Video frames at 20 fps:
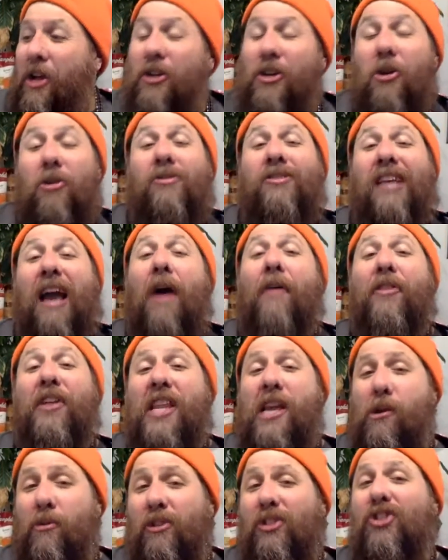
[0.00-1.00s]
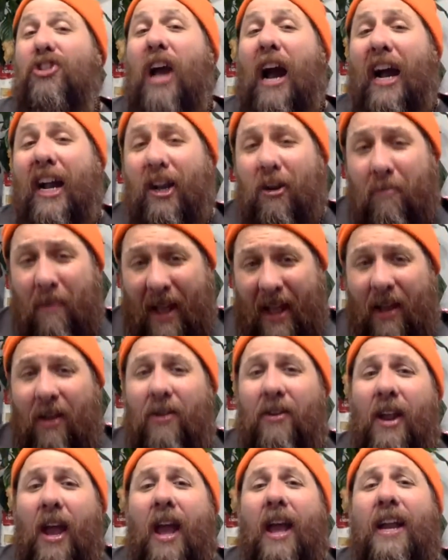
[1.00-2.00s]
Turns out that he was
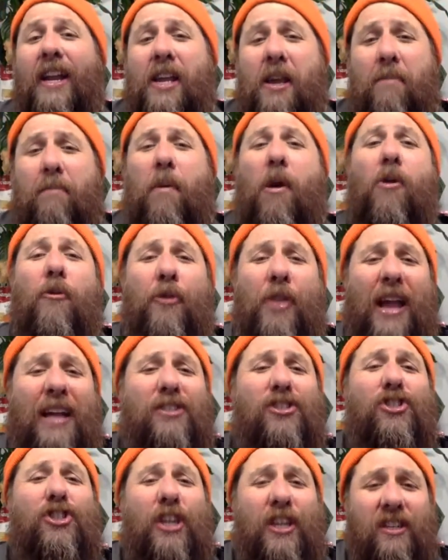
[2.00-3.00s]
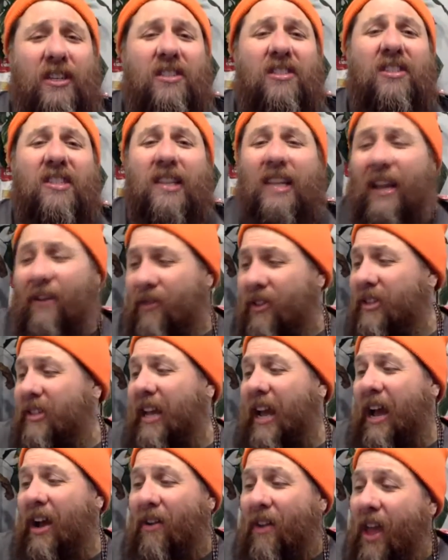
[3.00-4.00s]
Shire-bound, and he burnt that shit and enslaved the
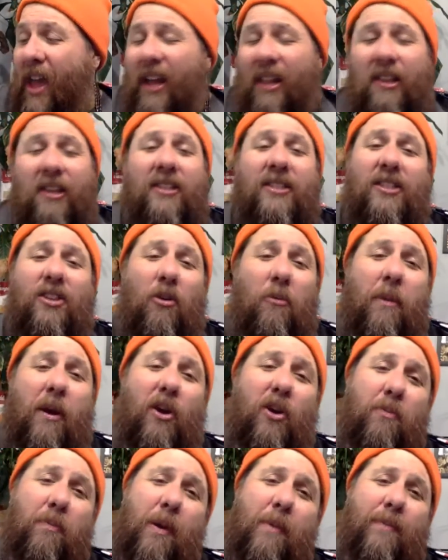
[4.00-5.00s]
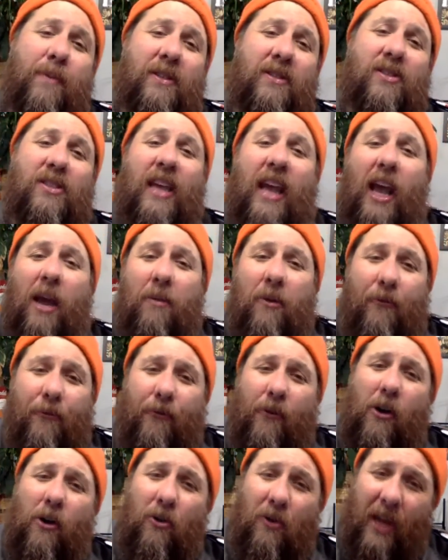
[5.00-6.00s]
town, at least till Merry Pippin, Sam, and
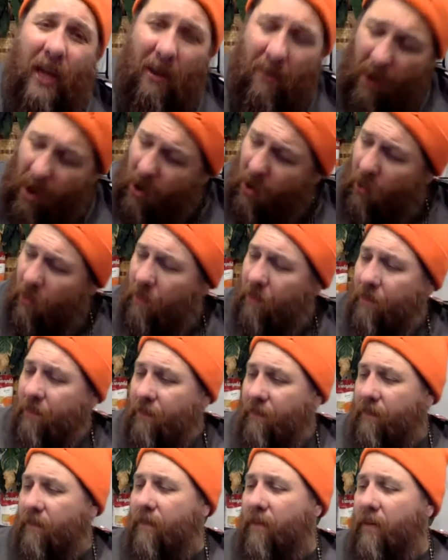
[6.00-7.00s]
Frodo came home.